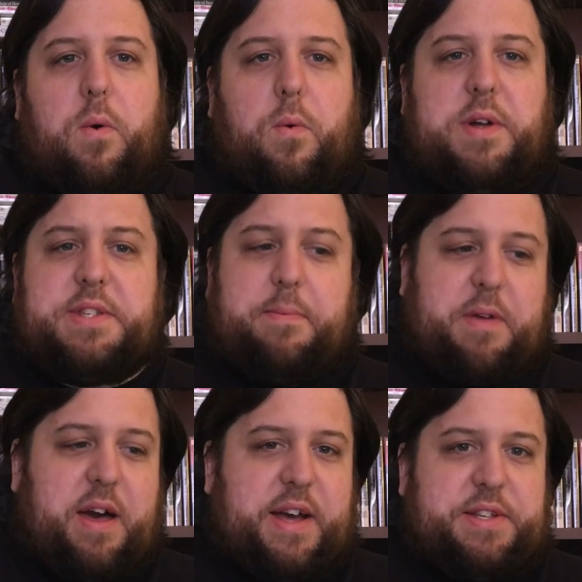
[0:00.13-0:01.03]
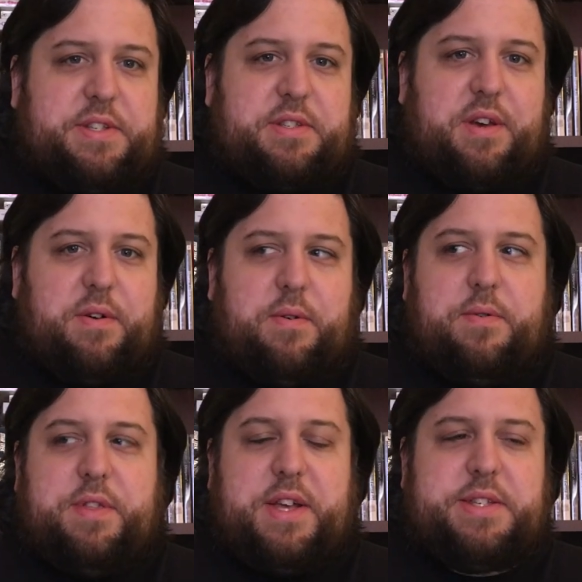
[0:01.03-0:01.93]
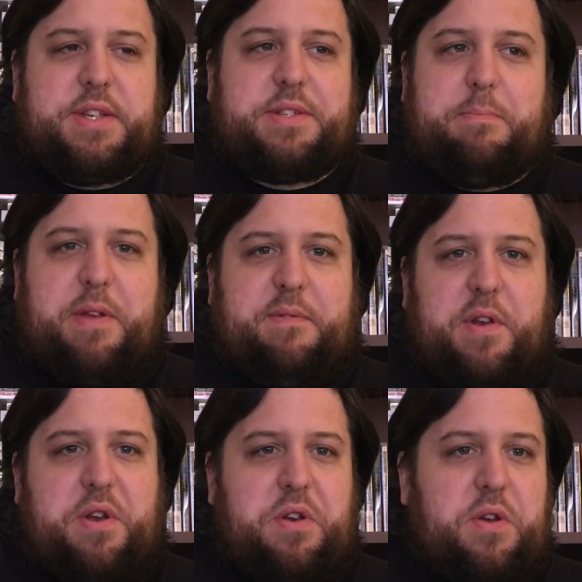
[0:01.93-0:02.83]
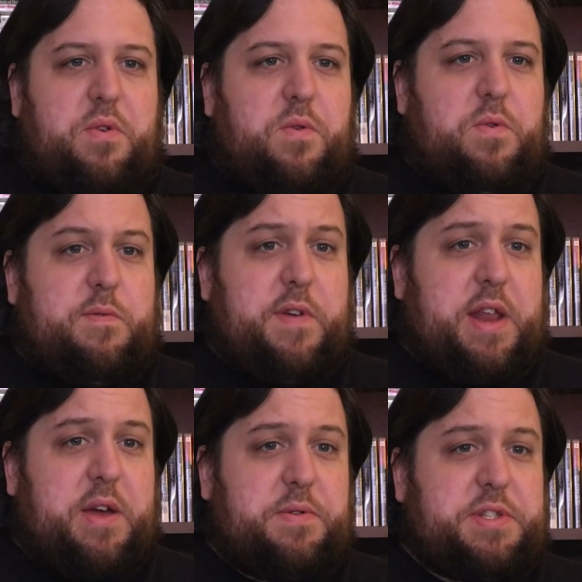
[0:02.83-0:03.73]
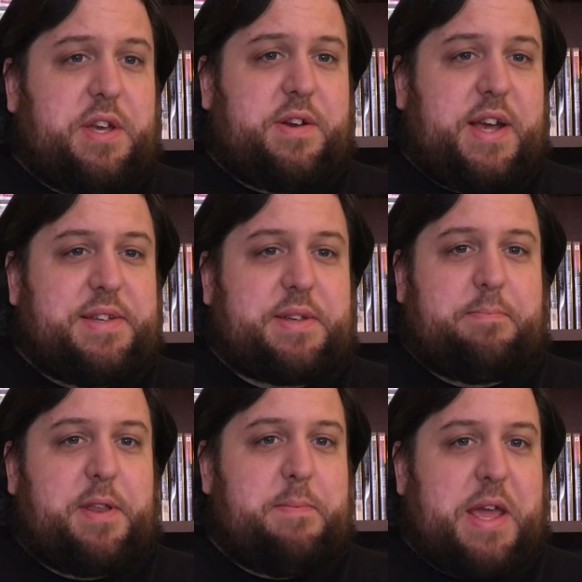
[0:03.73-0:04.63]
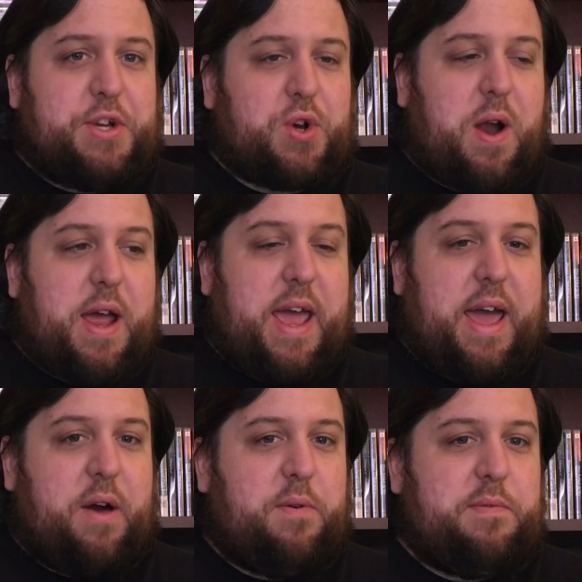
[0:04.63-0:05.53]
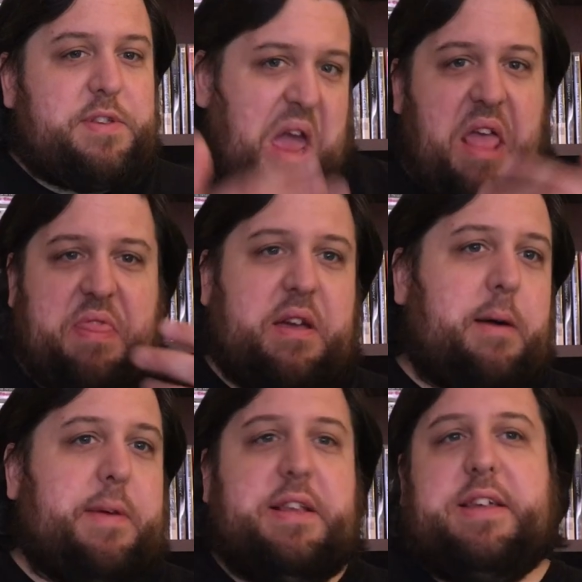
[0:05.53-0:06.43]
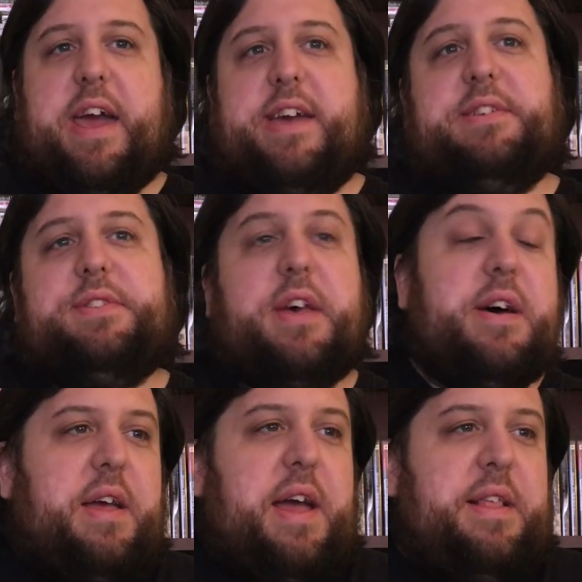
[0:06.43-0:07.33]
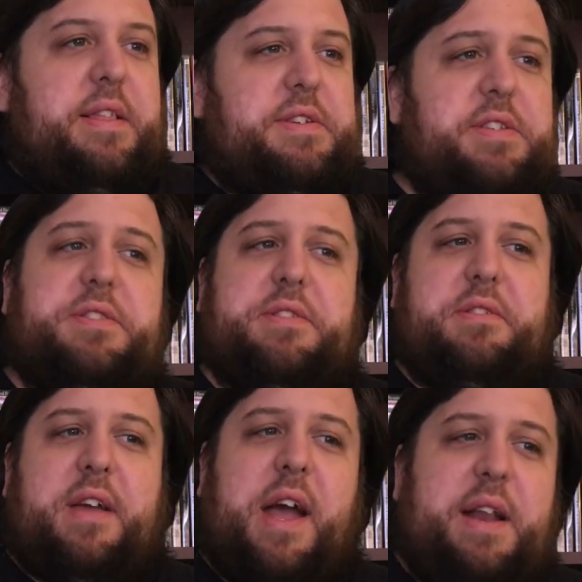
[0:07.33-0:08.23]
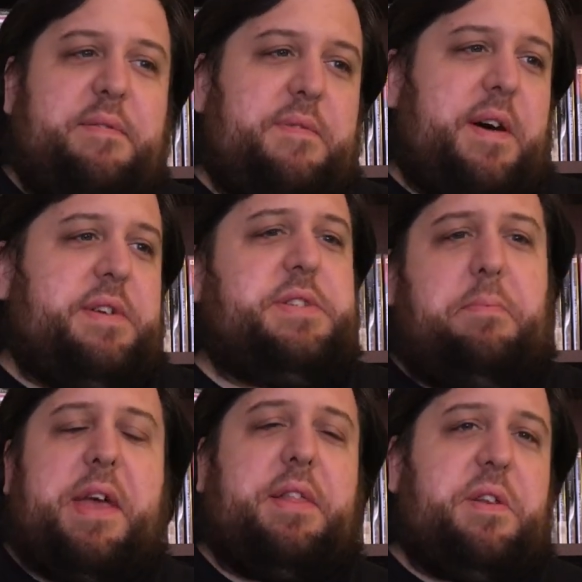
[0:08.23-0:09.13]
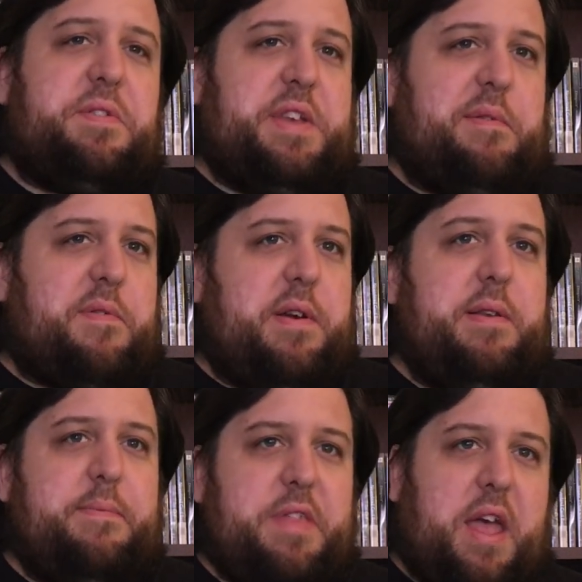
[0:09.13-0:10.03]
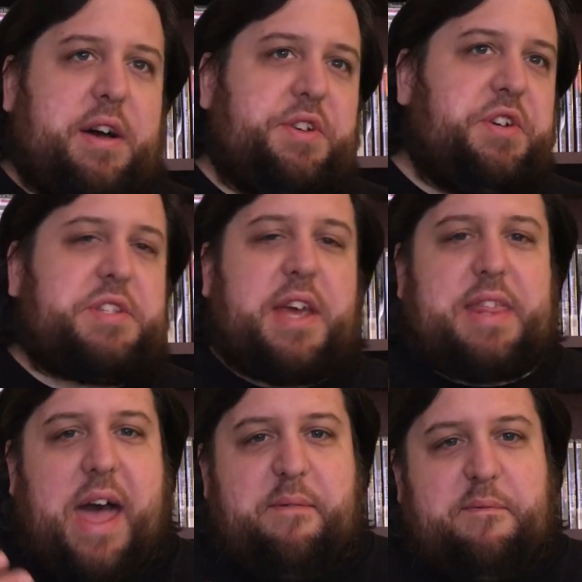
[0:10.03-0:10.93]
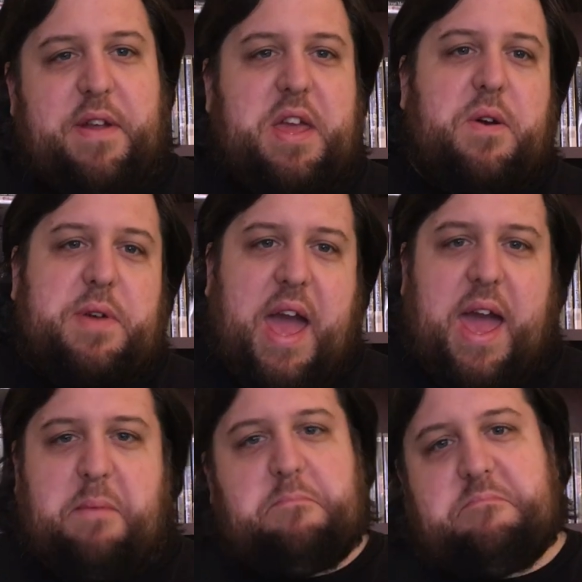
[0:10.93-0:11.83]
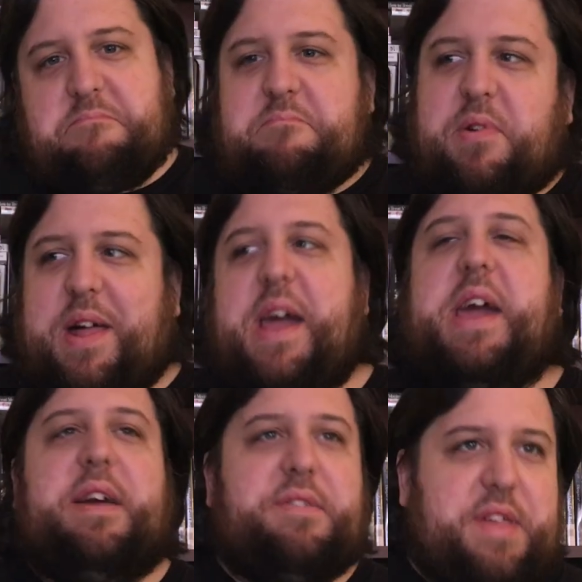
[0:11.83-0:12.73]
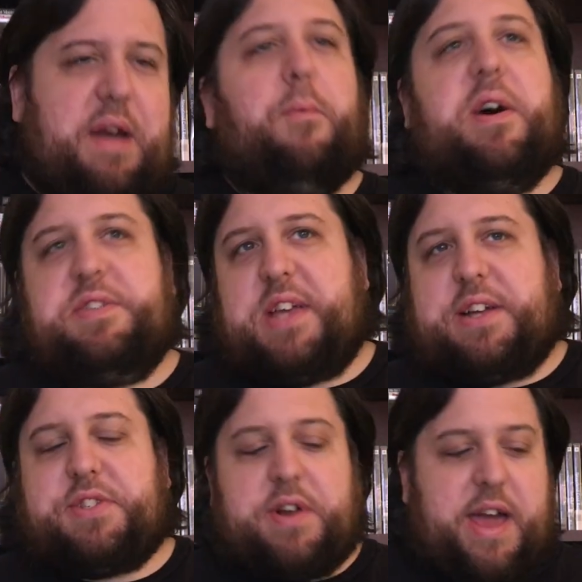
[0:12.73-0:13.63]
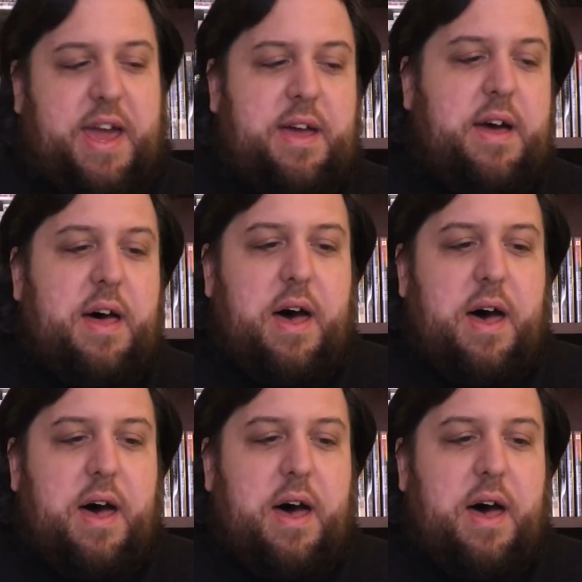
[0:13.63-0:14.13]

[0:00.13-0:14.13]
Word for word: What's up guys? So this is a bit of a new video series I'm going to be trying out in the coming days. And this is kind of uh, something a little different, uh, just like that video game playing thing was yesterday.